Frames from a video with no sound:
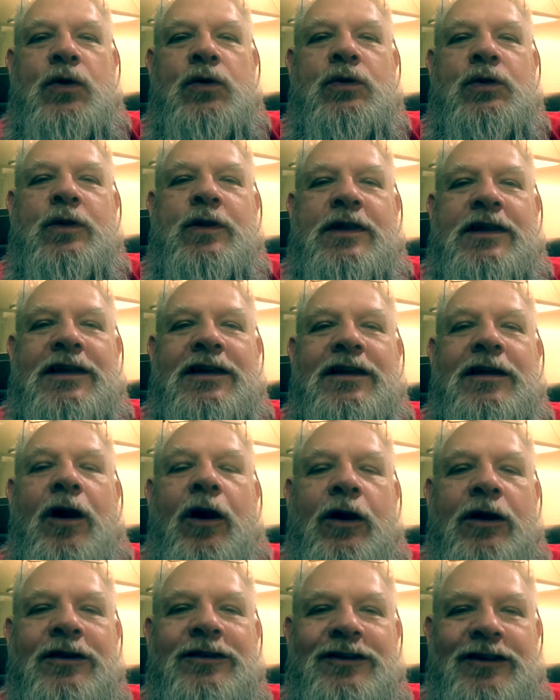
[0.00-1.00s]
to the
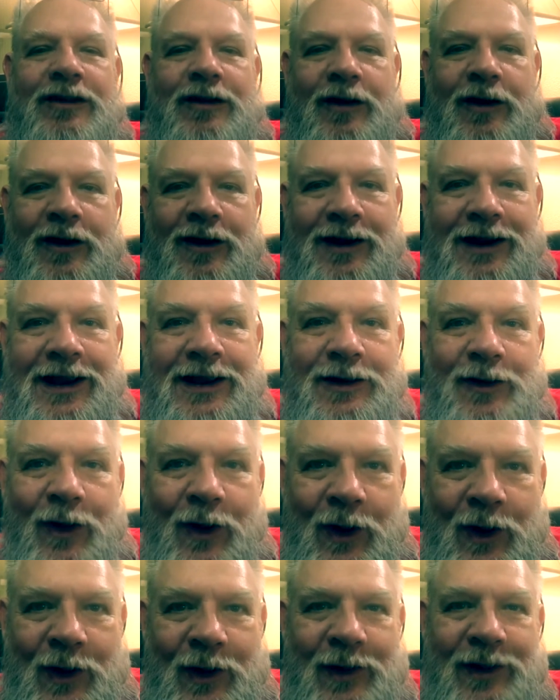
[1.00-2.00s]
RTR at
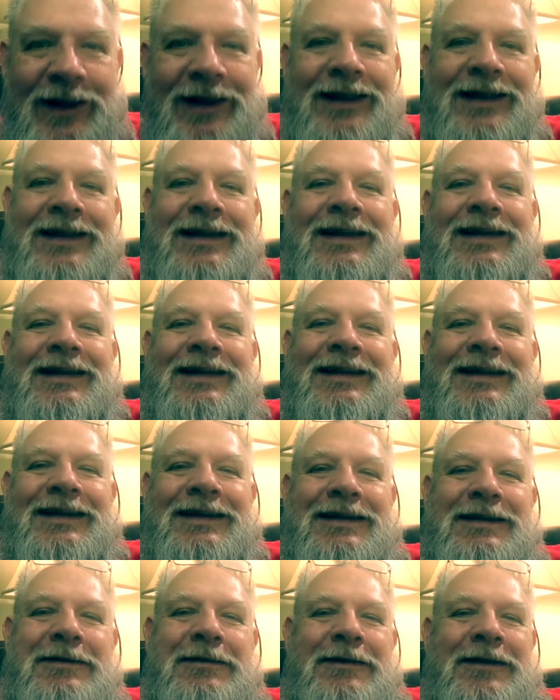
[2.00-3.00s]
all.
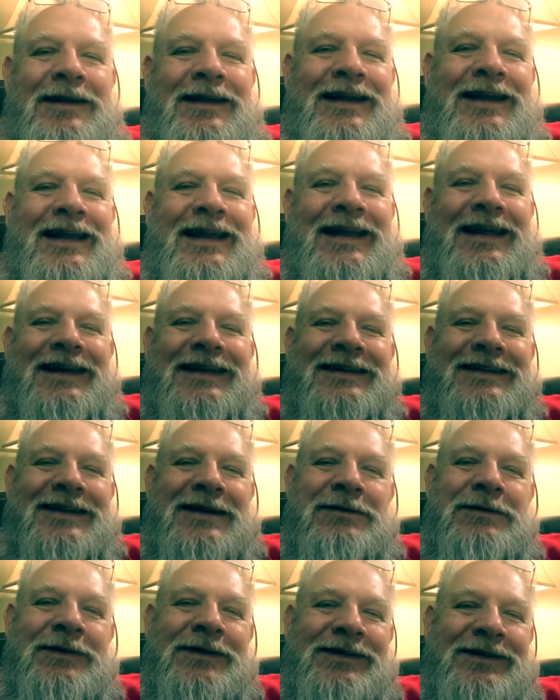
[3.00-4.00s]
As I
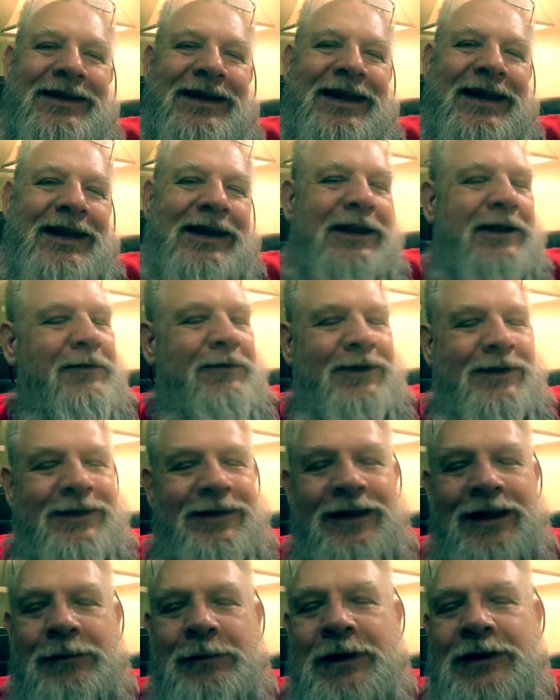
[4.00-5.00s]
was saying, every
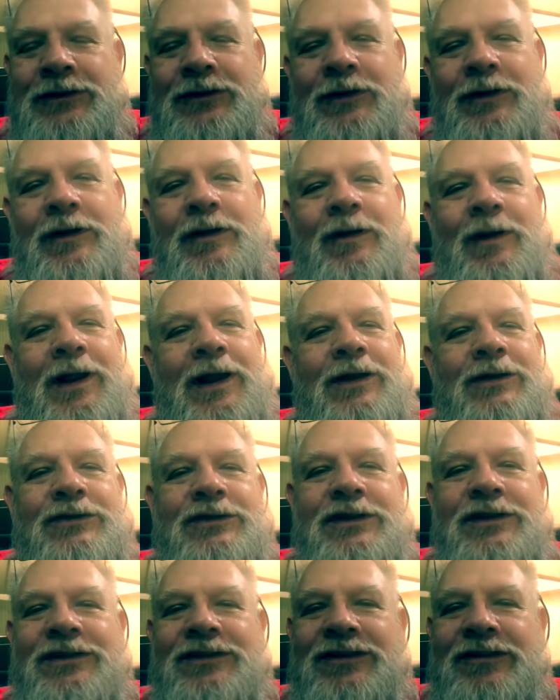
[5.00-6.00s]
time I turn around,
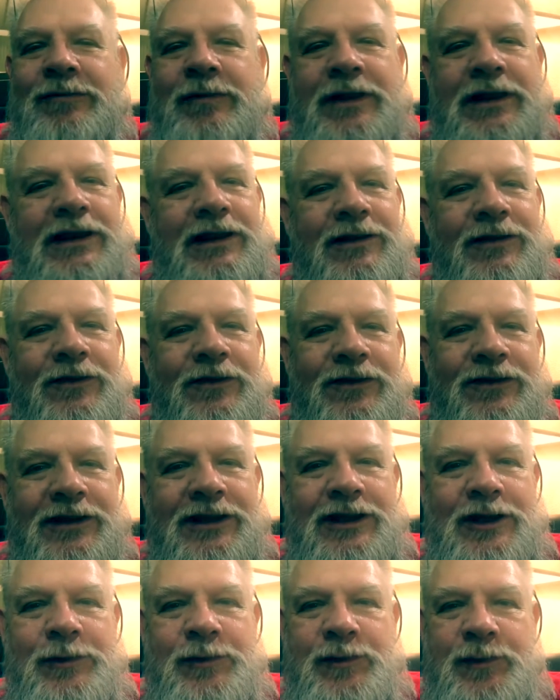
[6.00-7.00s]
it's something else that
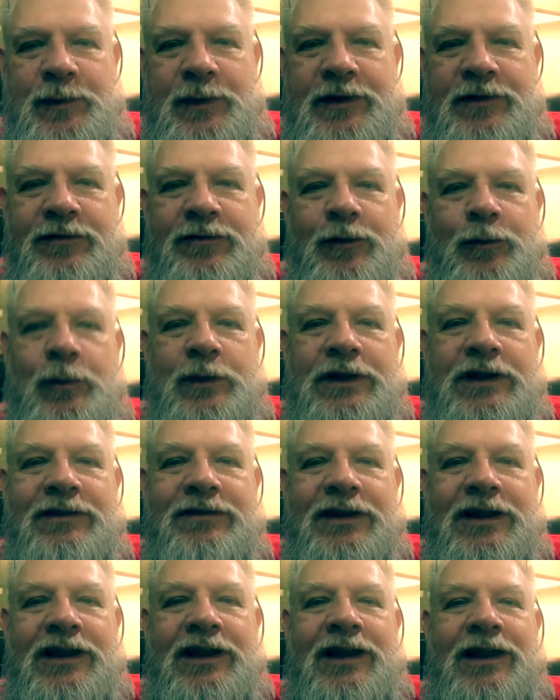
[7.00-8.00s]
keeps me from
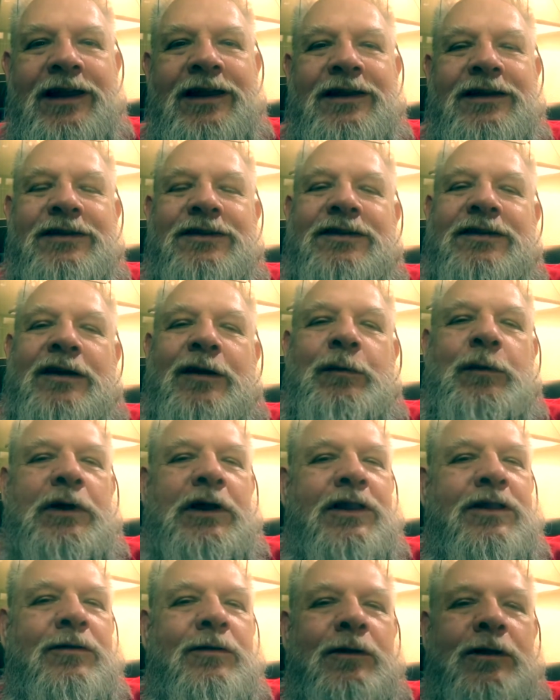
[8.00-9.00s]
leaving. Some
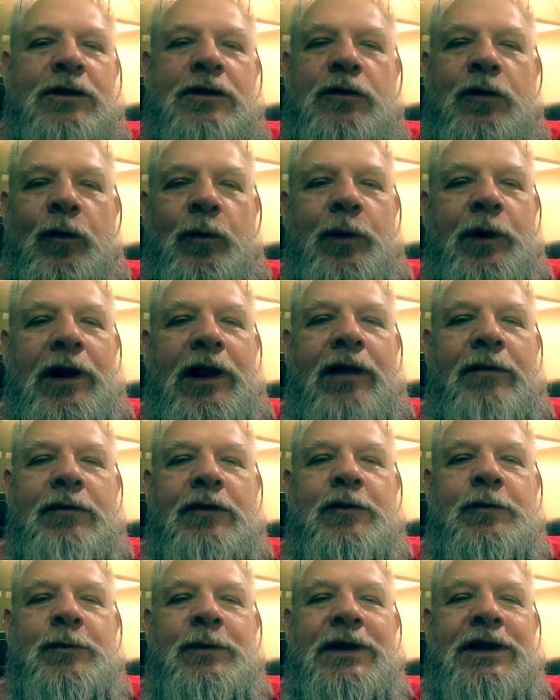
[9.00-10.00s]
other little
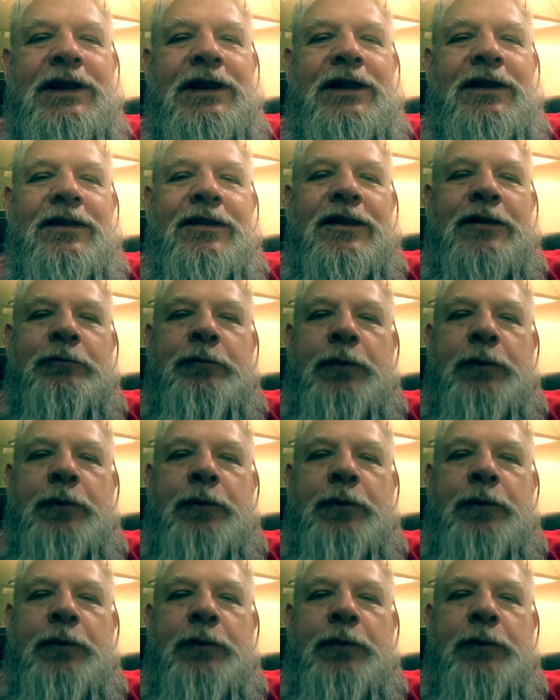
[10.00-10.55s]
problem that